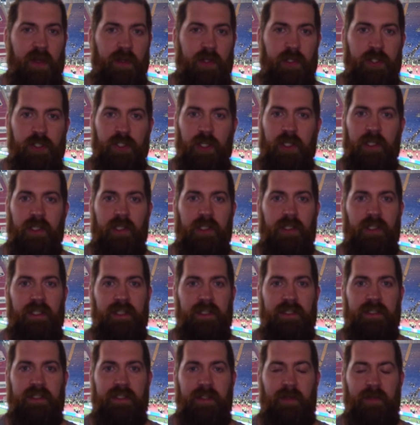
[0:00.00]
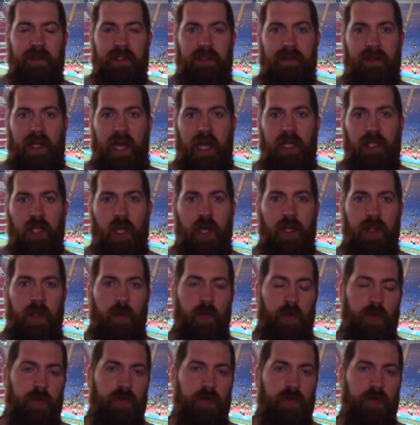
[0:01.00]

other journalists, I mean, a lot of them